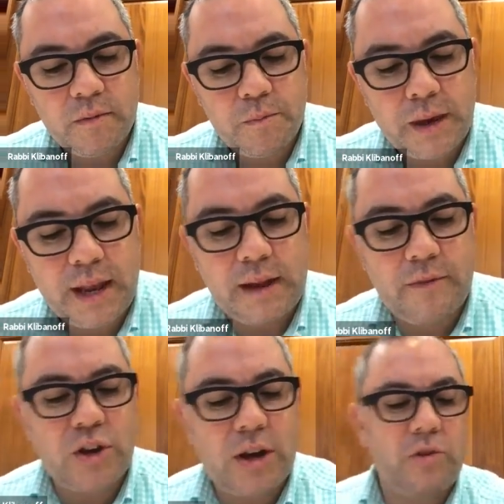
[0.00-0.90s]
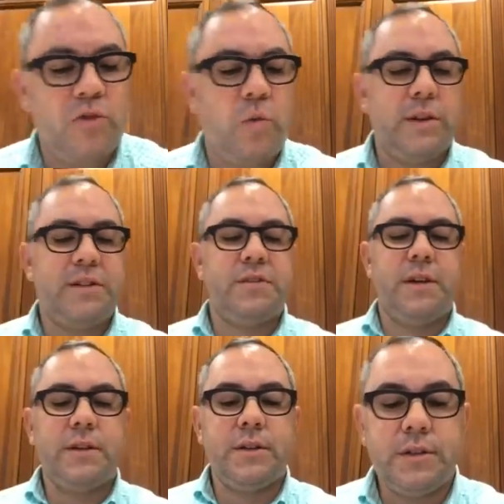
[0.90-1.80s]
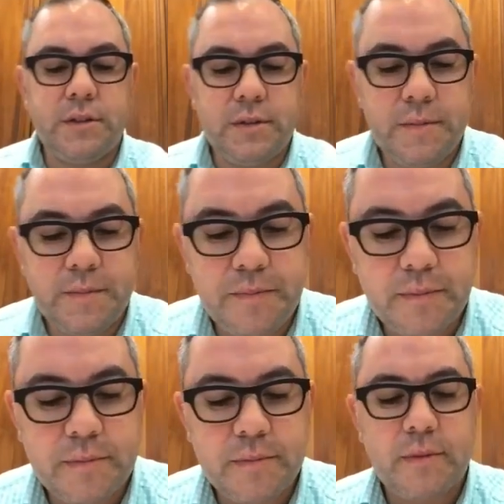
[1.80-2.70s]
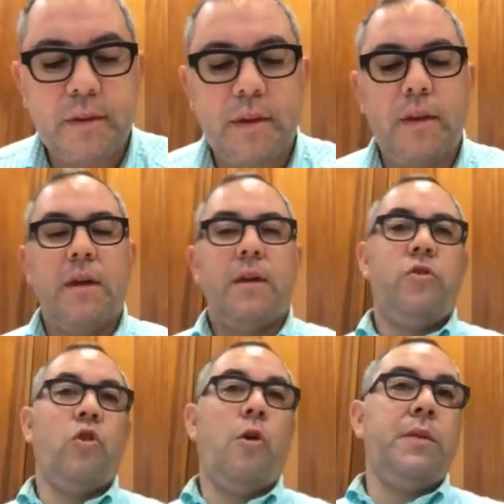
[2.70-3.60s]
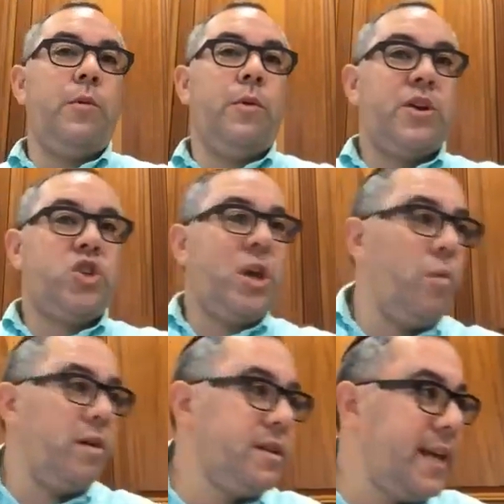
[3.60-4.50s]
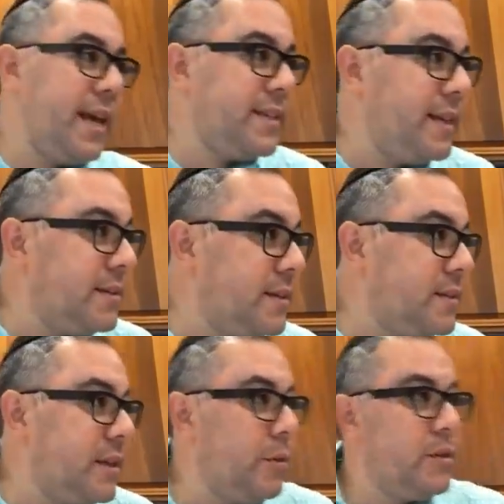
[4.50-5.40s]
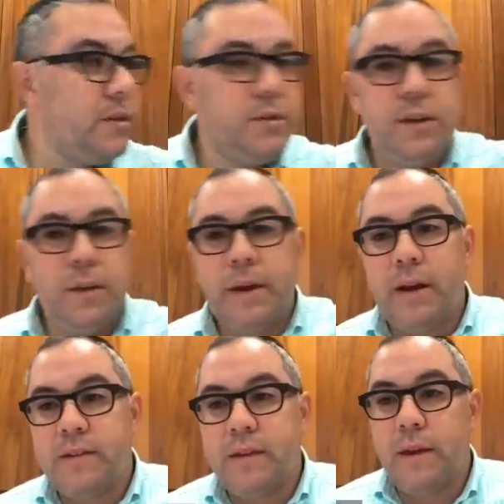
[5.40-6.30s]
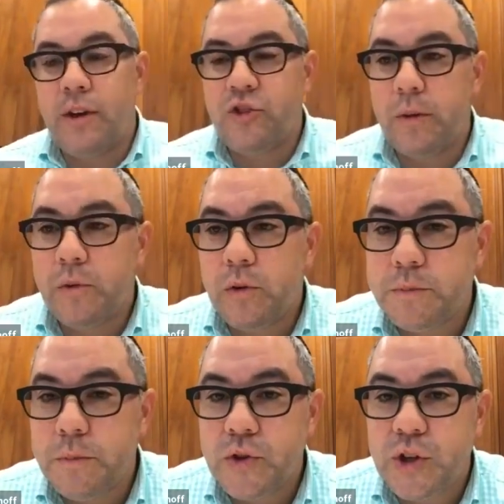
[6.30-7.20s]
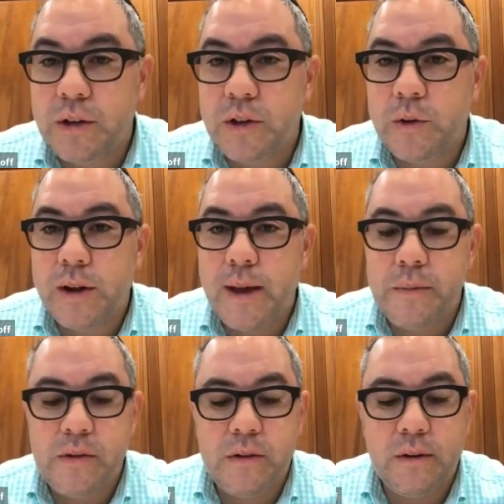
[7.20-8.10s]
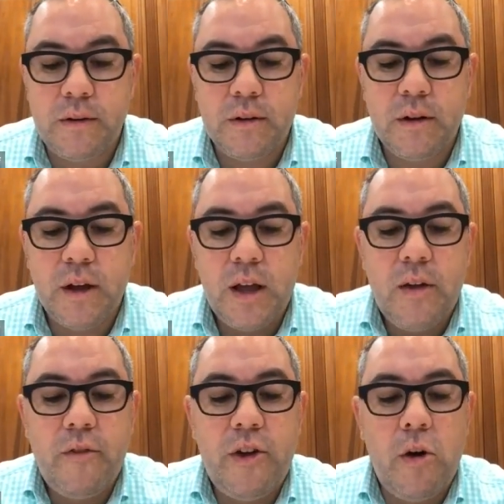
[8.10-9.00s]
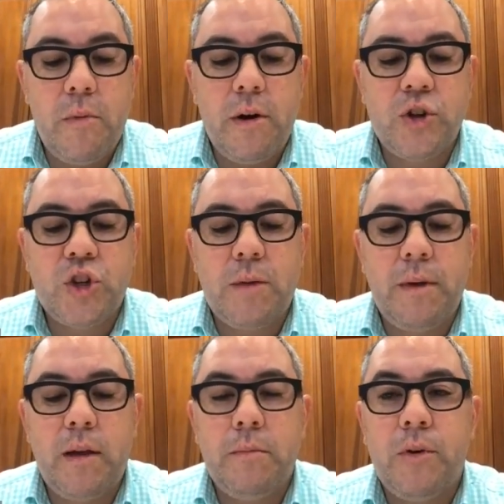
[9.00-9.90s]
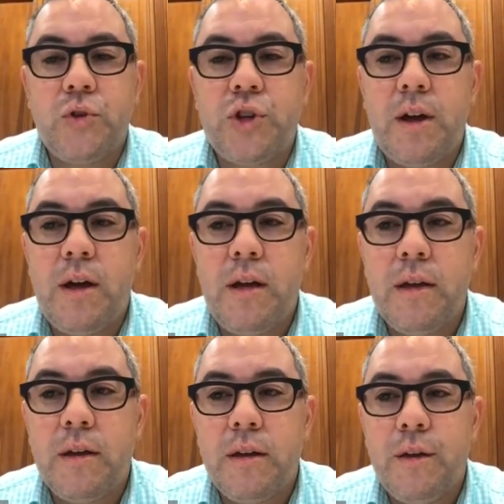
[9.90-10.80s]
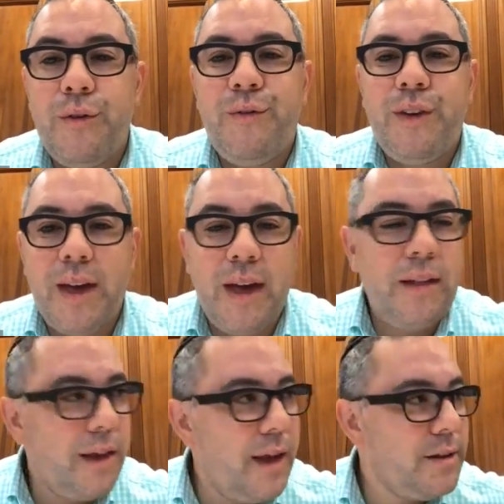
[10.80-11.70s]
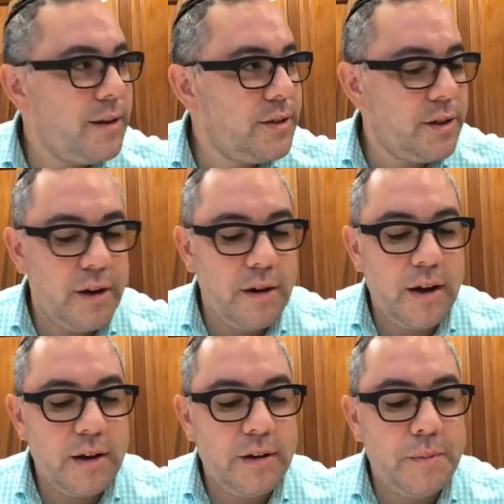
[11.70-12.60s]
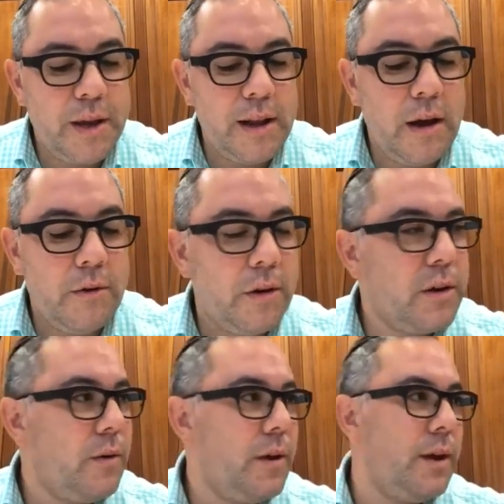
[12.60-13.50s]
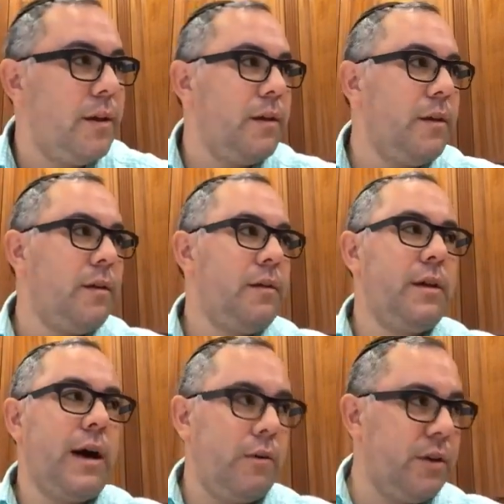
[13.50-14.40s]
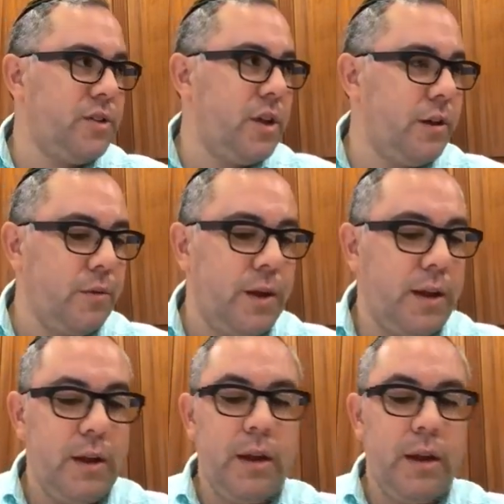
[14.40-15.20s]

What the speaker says: beginning of chapter 26. Normally when Hashem wants to take a census and he wants to do something, Hashem calls Moshe. Look what happens here. Vayomer Hashem el Moshe v'el Elazar ben Aaron HaKohen. Now Aaron has died already.